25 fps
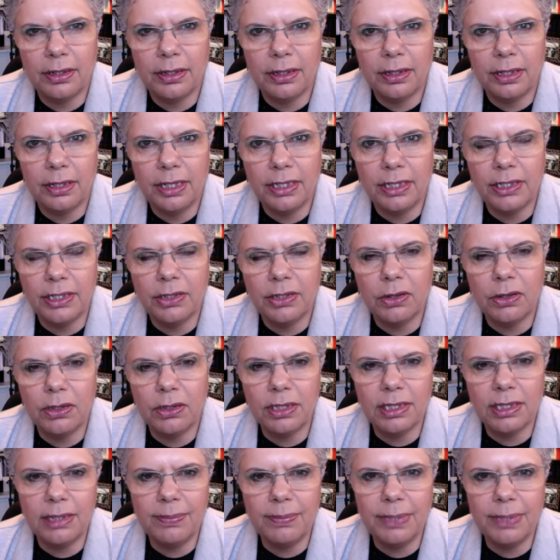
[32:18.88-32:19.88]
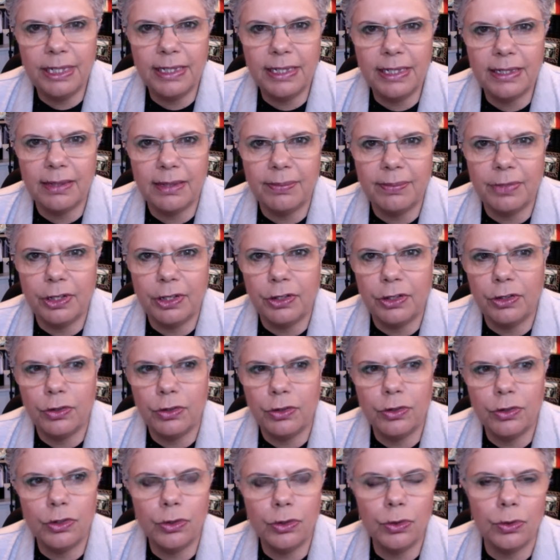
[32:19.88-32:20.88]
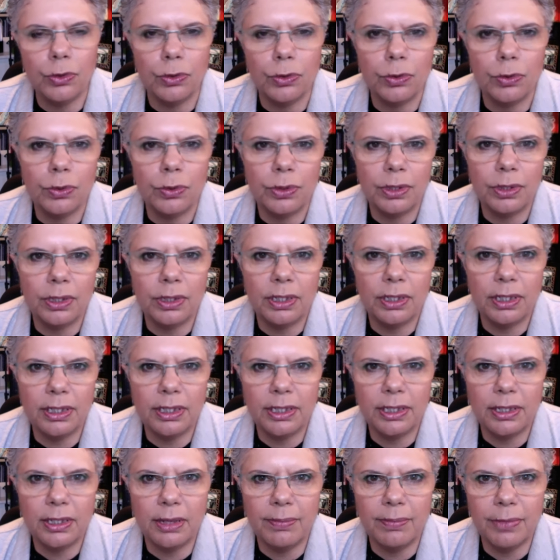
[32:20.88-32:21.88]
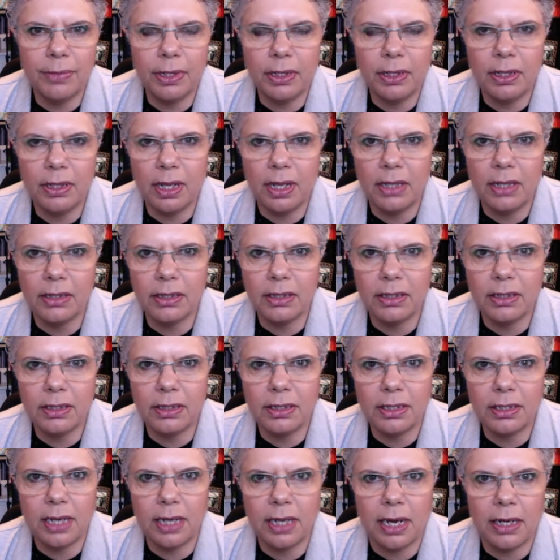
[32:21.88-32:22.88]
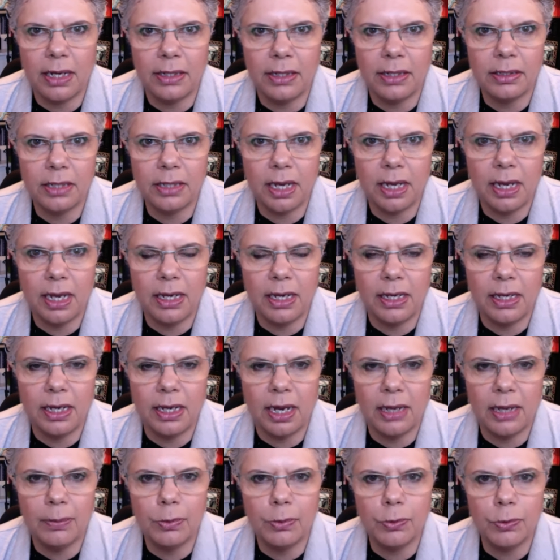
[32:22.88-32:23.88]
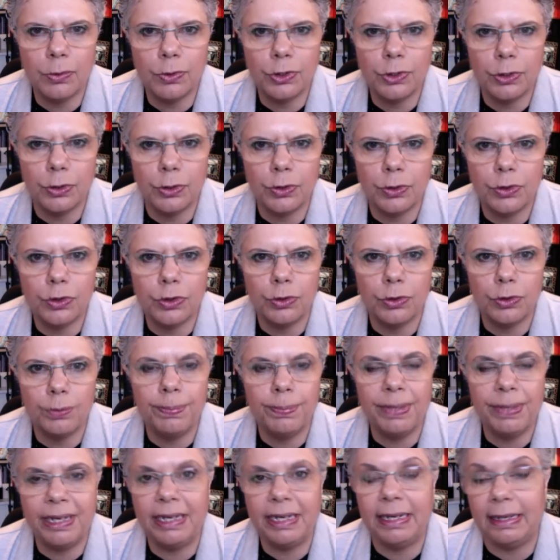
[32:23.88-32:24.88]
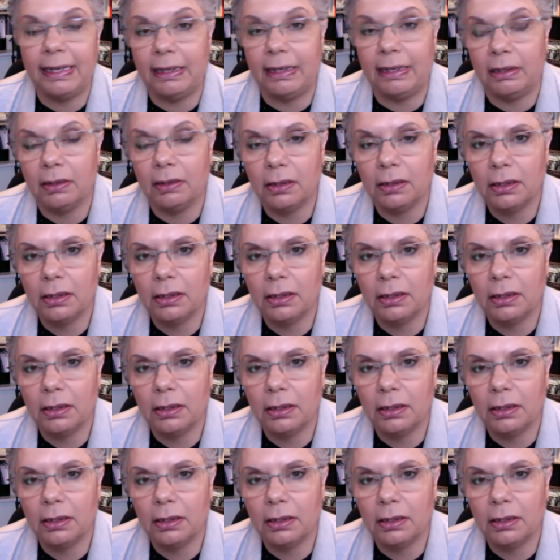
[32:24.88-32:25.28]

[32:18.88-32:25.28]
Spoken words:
It's not simply something you do, it's something that sustains and enables you to be.